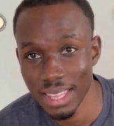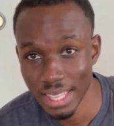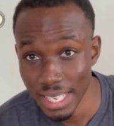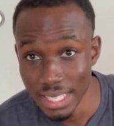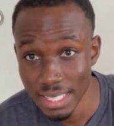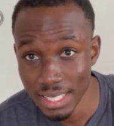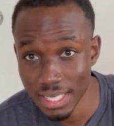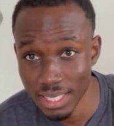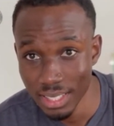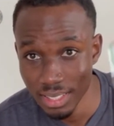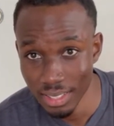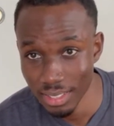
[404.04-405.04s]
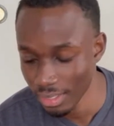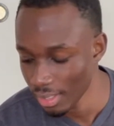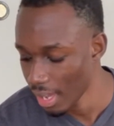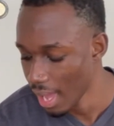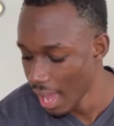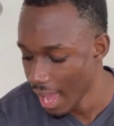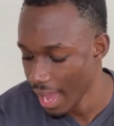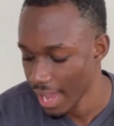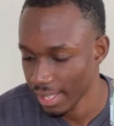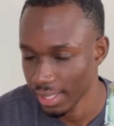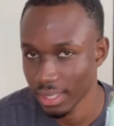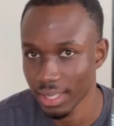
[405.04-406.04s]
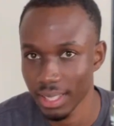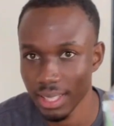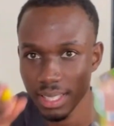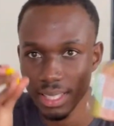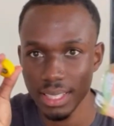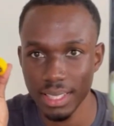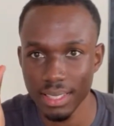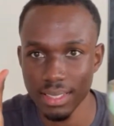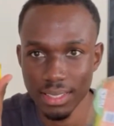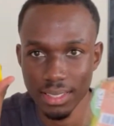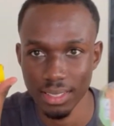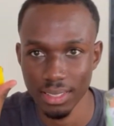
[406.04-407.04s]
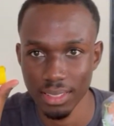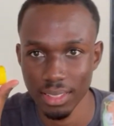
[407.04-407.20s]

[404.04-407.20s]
This and these